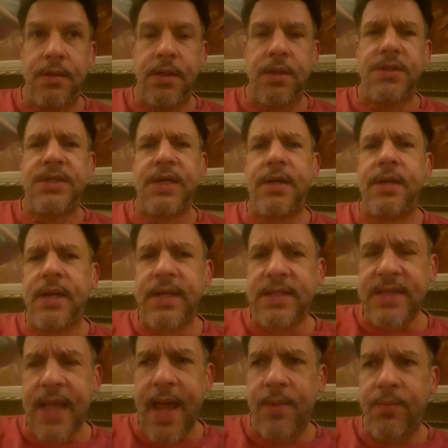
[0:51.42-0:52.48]
set an
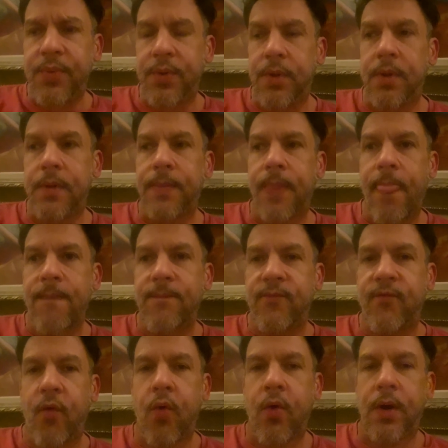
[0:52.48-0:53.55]
example
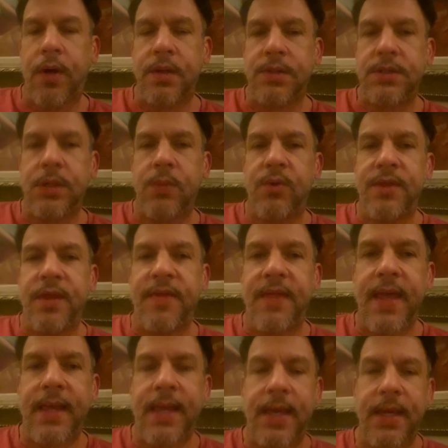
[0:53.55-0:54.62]
for someone that
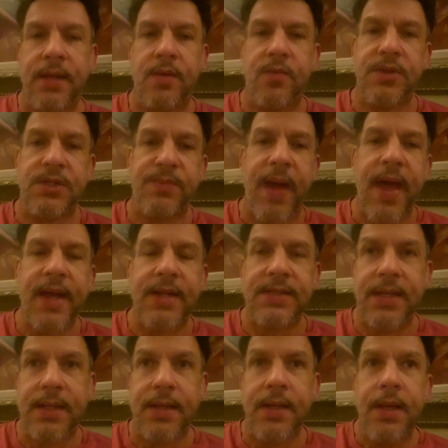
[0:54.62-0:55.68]
they can respect
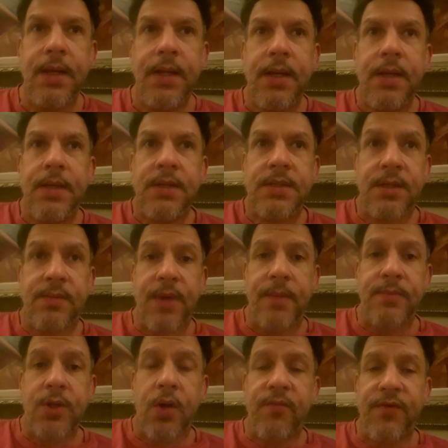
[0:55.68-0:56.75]
and
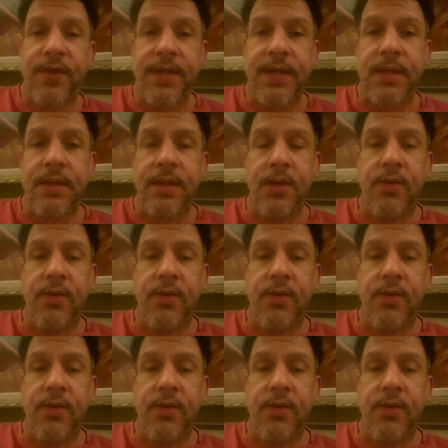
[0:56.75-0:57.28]
sometimes hopefully,